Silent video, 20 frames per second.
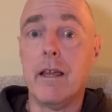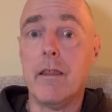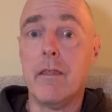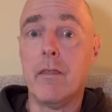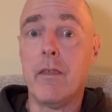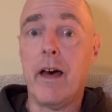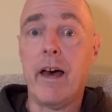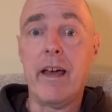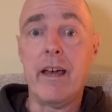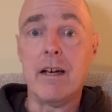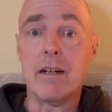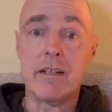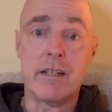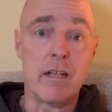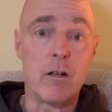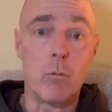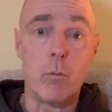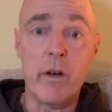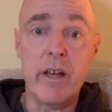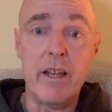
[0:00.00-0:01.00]
they are going
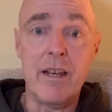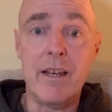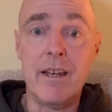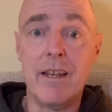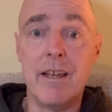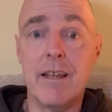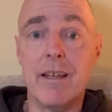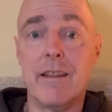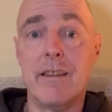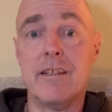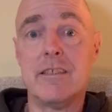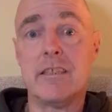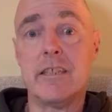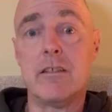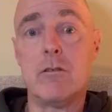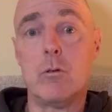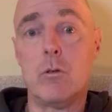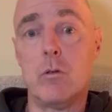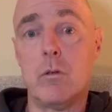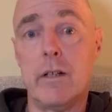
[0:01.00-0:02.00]
to win the
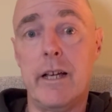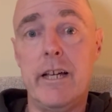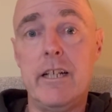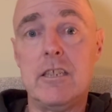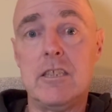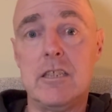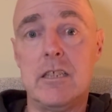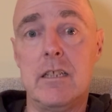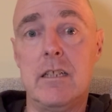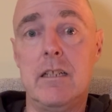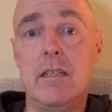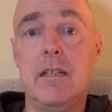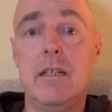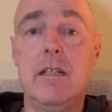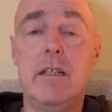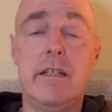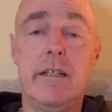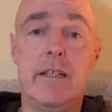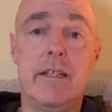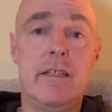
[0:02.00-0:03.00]
general election
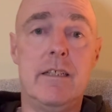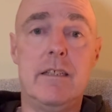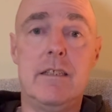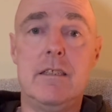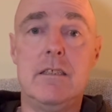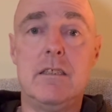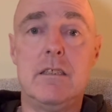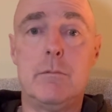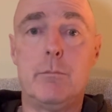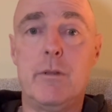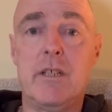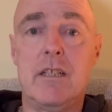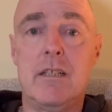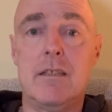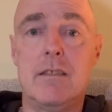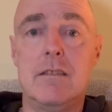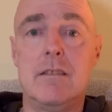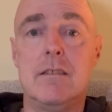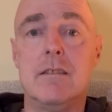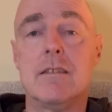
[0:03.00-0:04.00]
is
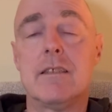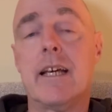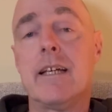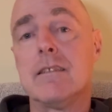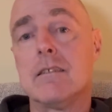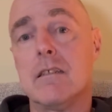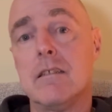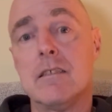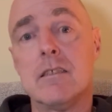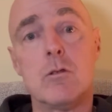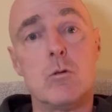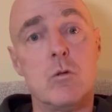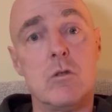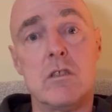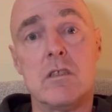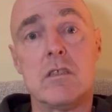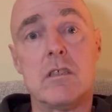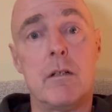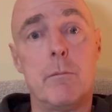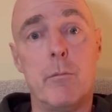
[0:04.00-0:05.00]
because, as I saw
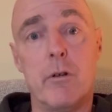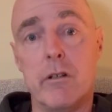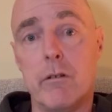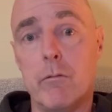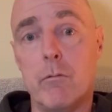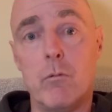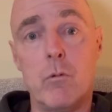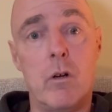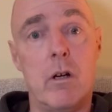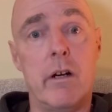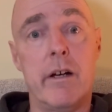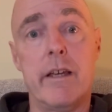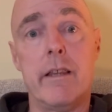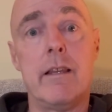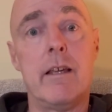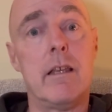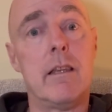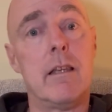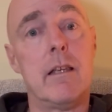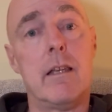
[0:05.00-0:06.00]
someone write
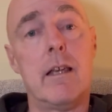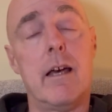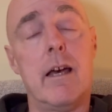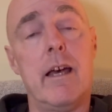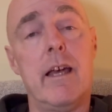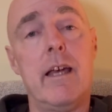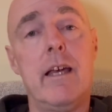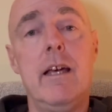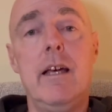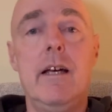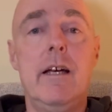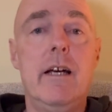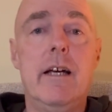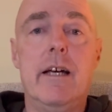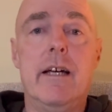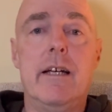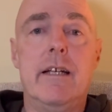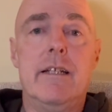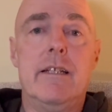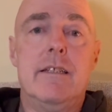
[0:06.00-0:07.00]
the other day,
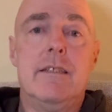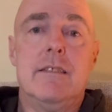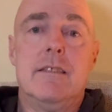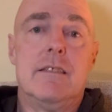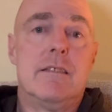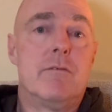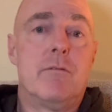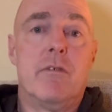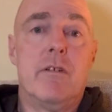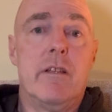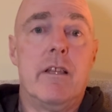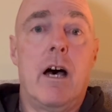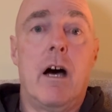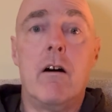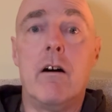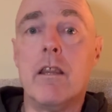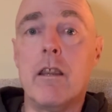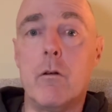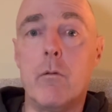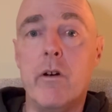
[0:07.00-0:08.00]
is for no
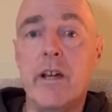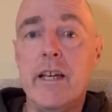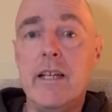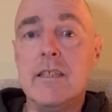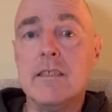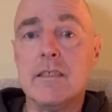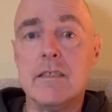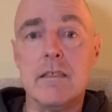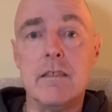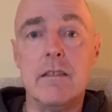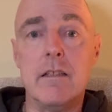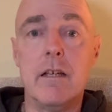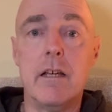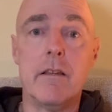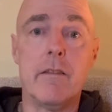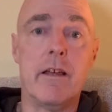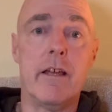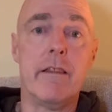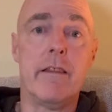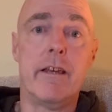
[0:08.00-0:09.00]
other reason
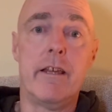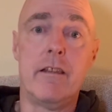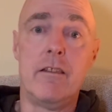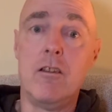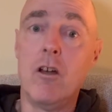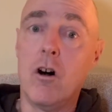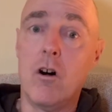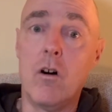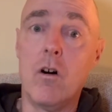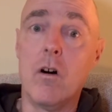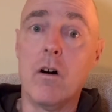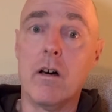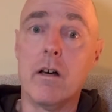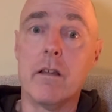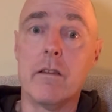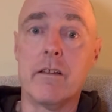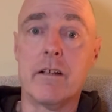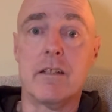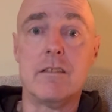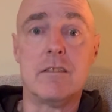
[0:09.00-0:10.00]
that they're not
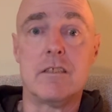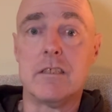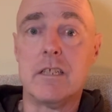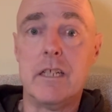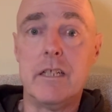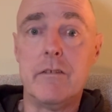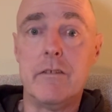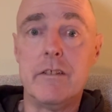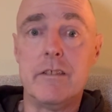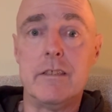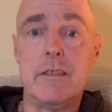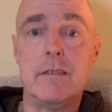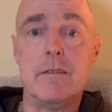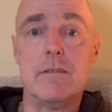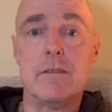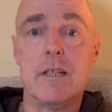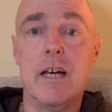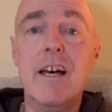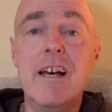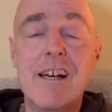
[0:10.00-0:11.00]
the Conservatives.